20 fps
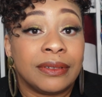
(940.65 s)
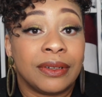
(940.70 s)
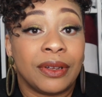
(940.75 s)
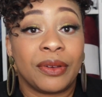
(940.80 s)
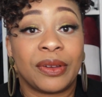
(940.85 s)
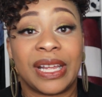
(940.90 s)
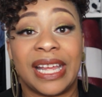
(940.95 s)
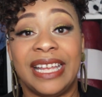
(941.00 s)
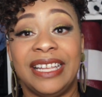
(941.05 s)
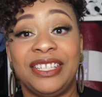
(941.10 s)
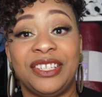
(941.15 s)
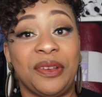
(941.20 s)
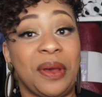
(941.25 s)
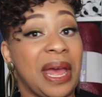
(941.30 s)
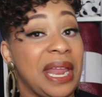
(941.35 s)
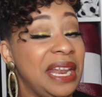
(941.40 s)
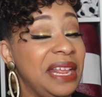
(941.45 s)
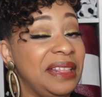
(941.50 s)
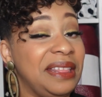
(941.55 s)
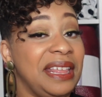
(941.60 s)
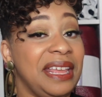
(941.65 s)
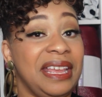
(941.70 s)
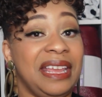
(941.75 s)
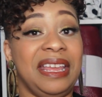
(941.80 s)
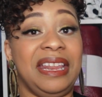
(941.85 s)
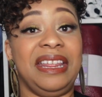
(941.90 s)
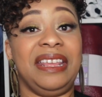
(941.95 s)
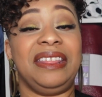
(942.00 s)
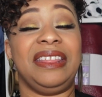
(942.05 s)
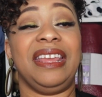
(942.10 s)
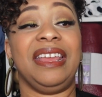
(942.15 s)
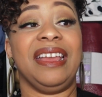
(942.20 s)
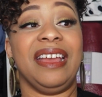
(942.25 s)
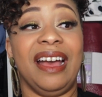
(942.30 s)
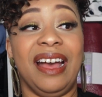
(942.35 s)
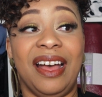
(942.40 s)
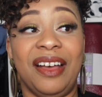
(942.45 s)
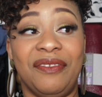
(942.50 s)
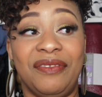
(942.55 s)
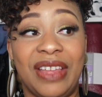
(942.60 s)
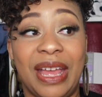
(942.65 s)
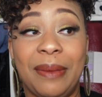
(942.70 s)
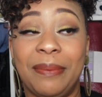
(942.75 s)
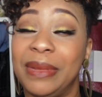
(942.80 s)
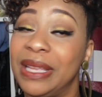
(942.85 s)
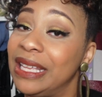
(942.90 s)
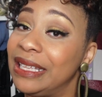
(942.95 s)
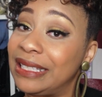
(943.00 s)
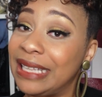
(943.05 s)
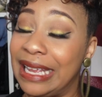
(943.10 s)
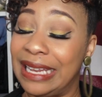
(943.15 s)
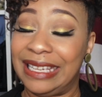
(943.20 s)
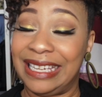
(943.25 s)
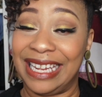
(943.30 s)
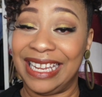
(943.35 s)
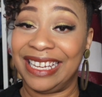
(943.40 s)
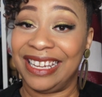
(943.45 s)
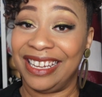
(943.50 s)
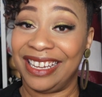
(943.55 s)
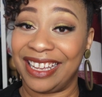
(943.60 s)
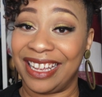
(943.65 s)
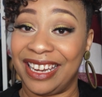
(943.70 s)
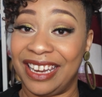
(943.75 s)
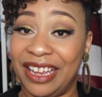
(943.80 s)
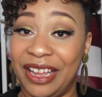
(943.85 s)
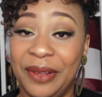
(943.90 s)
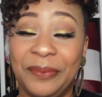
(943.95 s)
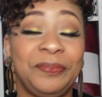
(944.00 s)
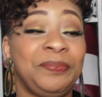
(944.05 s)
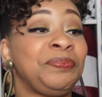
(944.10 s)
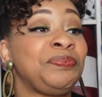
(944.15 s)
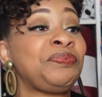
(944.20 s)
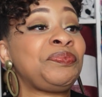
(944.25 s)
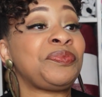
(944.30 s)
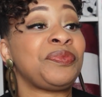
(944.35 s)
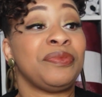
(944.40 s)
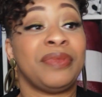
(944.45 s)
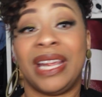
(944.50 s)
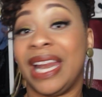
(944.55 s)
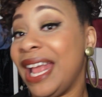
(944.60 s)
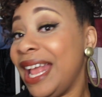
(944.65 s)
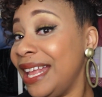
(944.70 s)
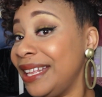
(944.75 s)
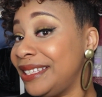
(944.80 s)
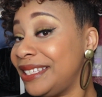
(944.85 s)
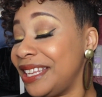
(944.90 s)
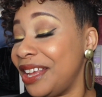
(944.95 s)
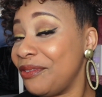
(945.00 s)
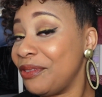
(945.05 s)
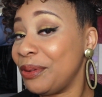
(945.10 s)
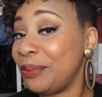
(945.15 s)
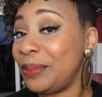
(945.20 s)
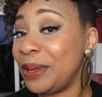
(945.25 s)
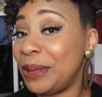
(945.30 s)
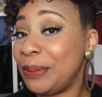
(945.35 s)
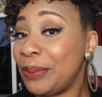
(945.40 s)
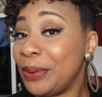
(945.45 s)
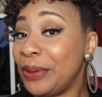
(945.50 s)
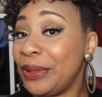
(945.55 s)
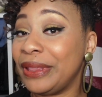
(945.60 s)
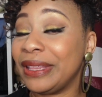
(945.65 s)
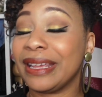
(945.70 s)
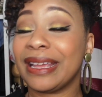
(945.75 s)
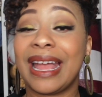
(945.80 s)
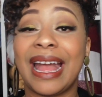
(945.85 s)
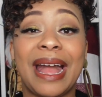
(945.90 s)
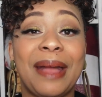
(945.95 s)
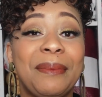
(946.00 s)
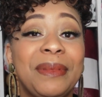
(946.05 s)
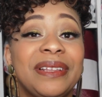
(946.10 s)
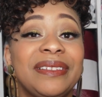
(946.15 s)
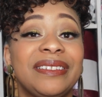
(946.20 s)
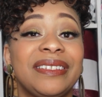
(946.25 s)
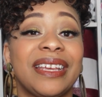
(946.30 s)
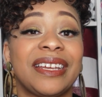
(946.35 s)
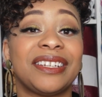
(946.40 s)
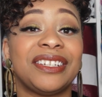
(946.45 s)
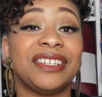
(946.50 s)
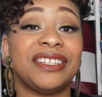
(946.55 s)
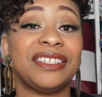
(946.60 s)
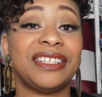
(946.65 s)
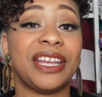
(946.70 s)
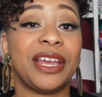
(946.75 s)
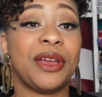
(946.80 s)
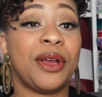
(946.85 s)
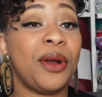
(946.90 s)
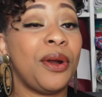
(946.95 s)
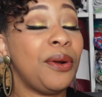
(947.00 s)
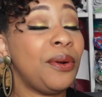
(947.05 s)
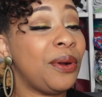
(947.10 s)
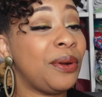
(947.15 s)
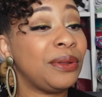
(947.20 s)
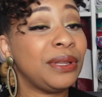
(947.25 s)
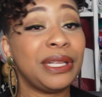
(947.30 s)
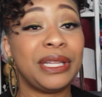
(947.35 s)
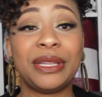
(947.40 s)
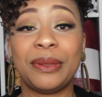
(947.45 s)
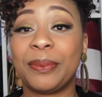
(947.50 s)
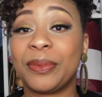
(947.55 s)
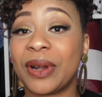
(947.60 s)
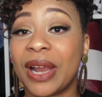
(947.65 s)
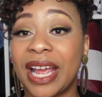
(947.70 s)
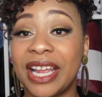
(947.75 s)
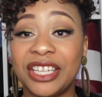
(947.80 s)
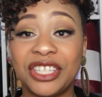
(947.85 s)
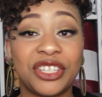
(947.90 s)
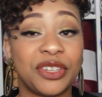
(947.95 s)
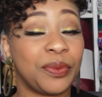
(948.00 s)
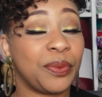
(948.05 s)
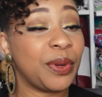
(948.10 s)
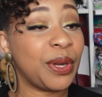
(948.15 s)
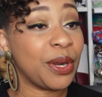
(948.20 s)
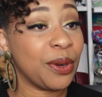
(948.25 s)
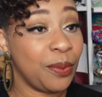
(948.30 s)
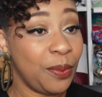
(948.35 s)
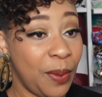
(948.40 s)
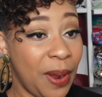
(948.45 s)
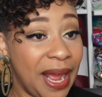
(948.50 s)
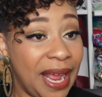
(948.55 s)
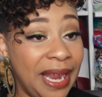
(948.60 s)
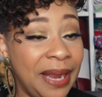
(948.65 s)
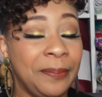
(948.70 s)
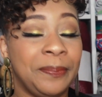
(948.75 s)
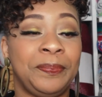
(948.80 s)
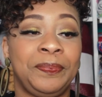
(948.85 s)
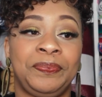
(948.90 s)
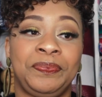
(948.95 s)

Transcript: Okay, so I didn't think anything of that because I did look it up, but I had several people in the comments section say, oh, only the bride should wear white,